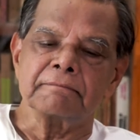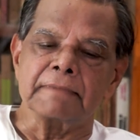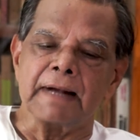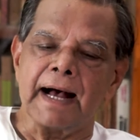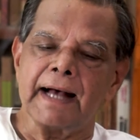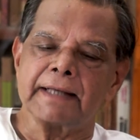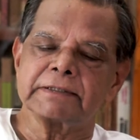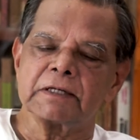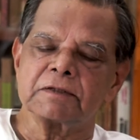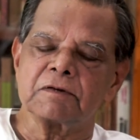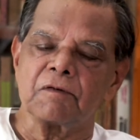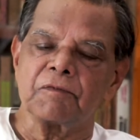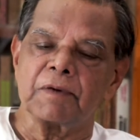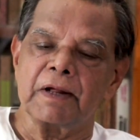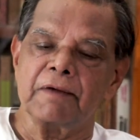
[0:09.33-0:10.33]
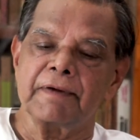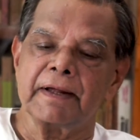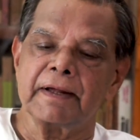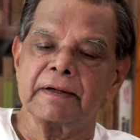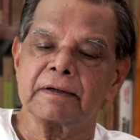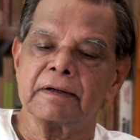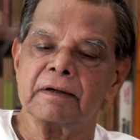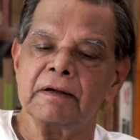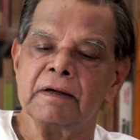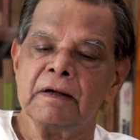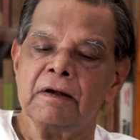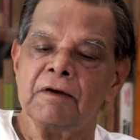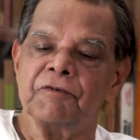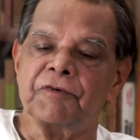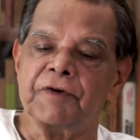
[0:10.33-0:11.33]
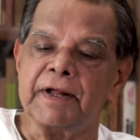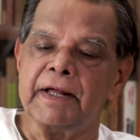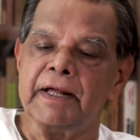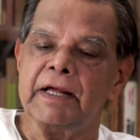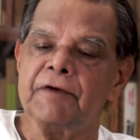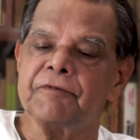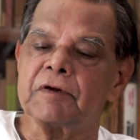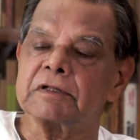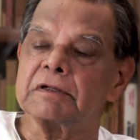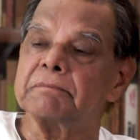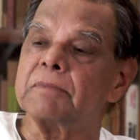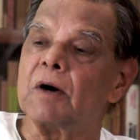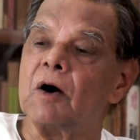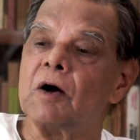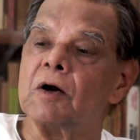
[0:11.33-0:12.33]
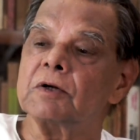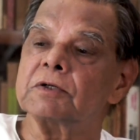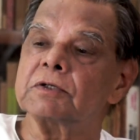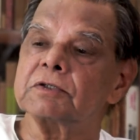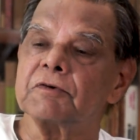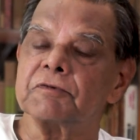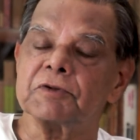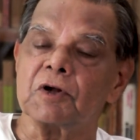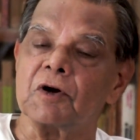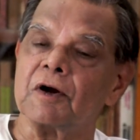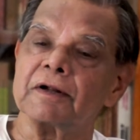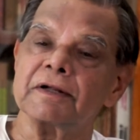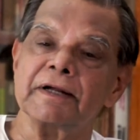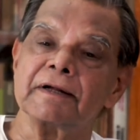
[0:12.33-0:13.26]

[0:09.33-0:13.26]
masters of living, free from the bonds of thought.